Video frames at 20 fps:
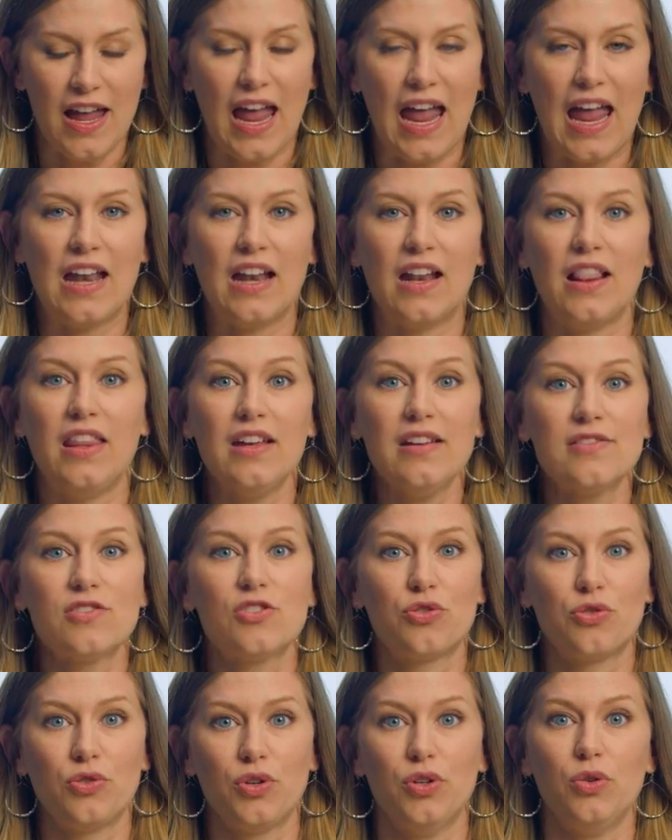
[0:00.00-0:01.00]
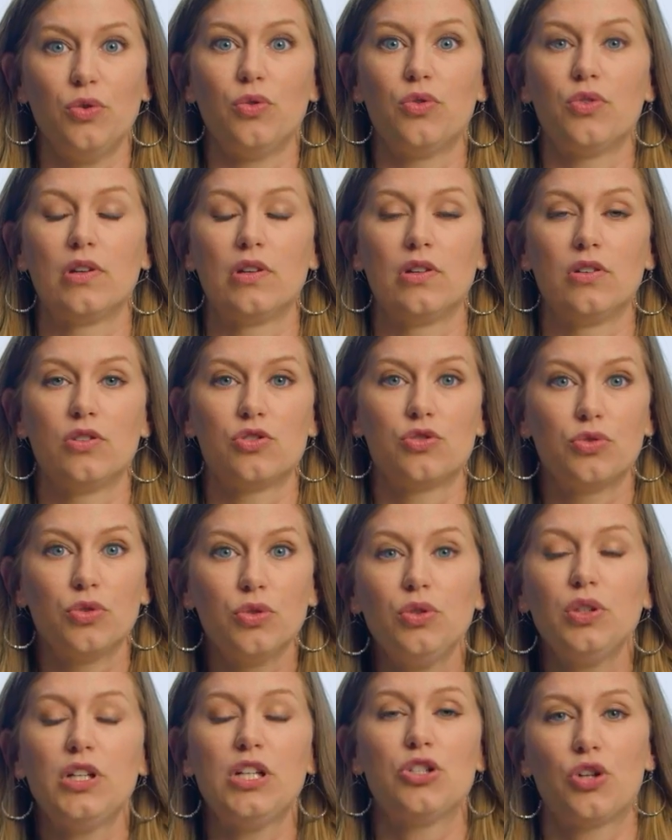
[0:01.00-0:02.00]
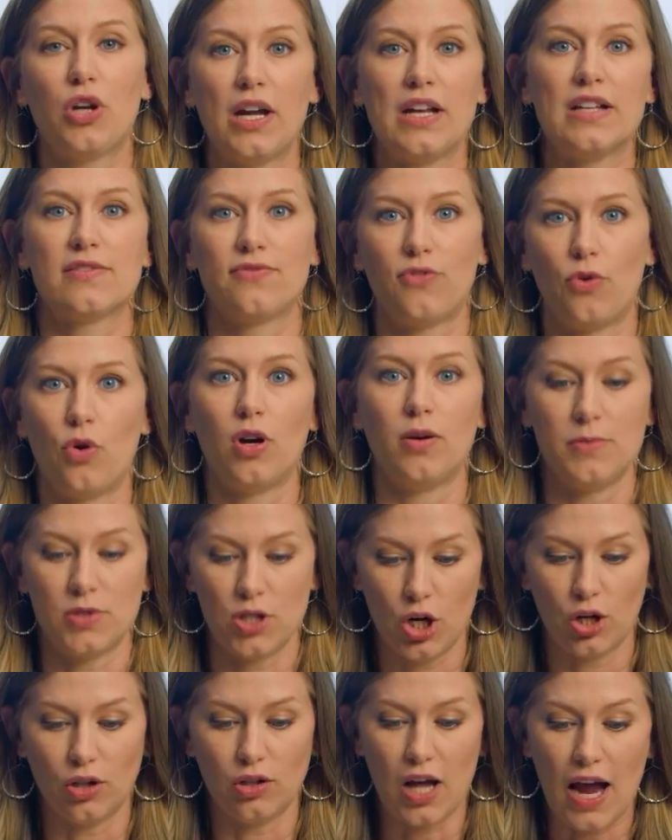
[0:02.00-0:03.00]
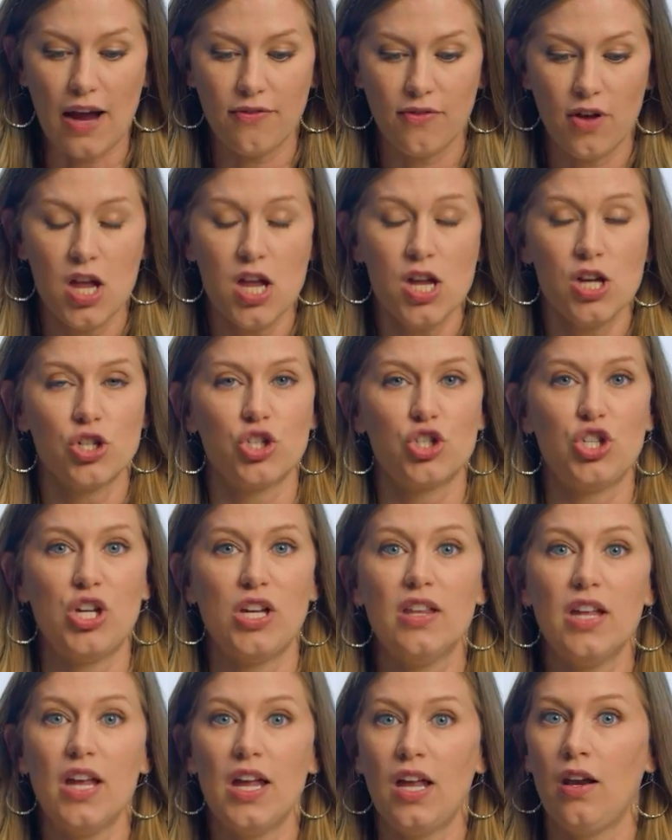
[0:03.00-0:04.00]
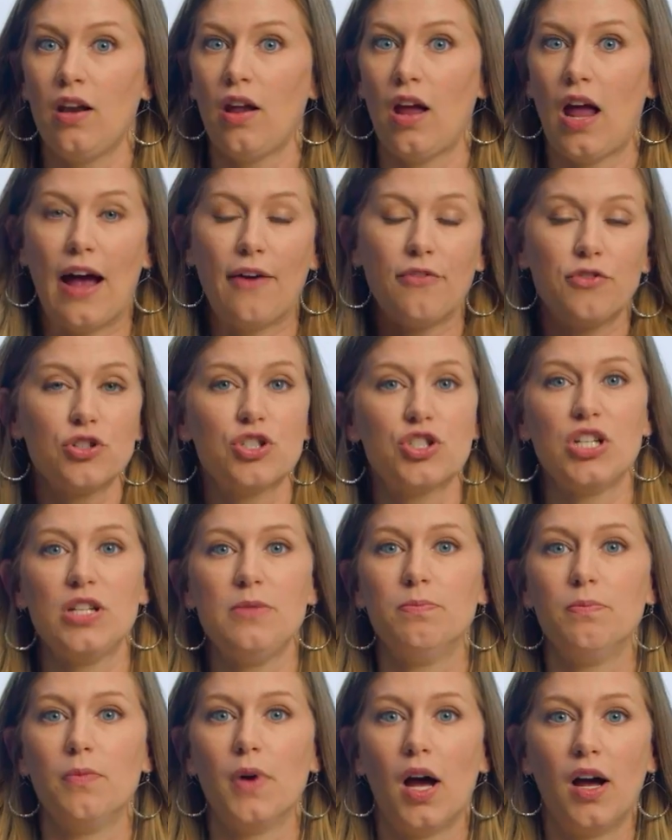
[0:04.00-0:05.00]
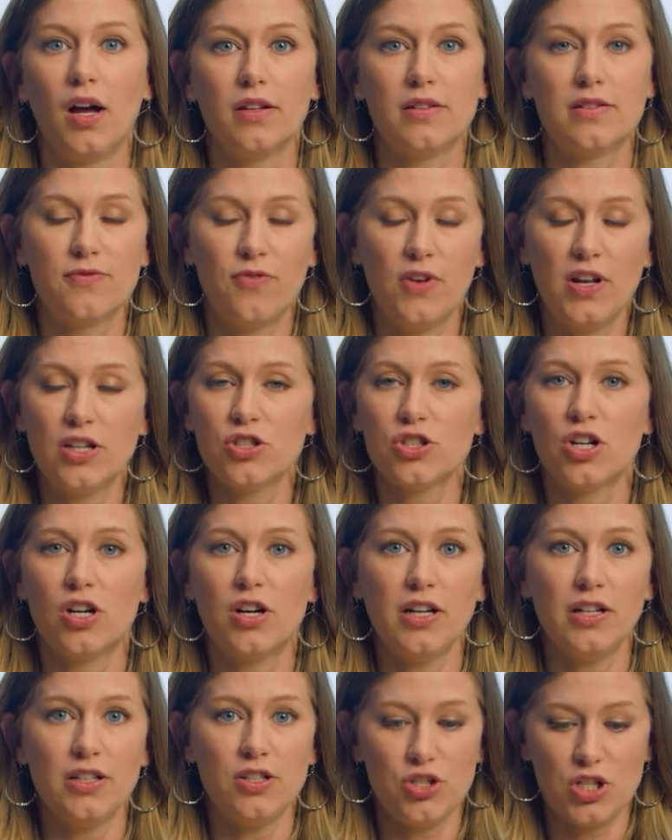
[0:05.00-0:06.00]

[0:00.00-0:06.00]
And this truth truly transforms her life. She then, after she finished talking to